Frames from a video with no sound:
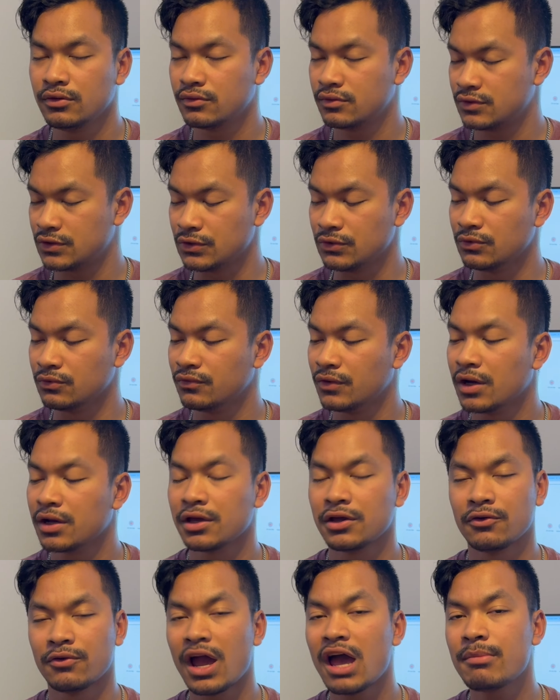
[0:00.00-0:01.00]
to
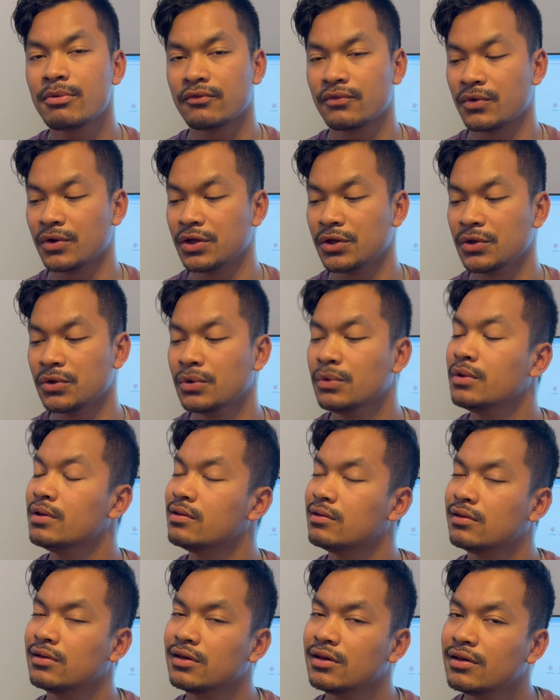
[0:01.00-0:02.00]
fucking grab it for you,
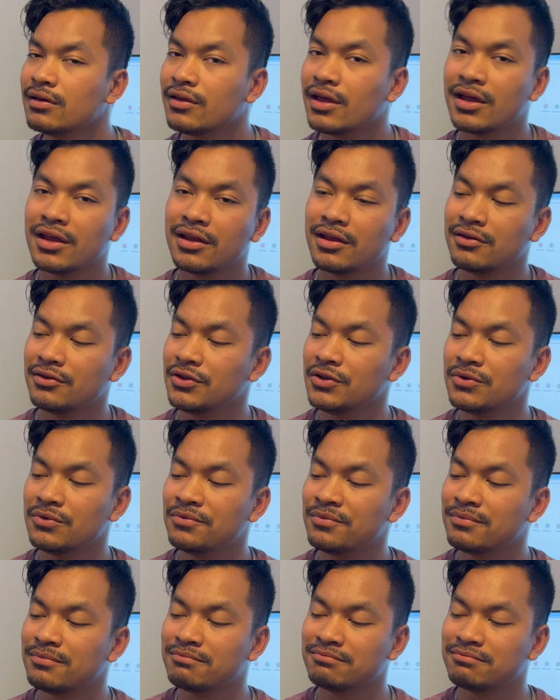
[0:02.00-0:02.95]
and you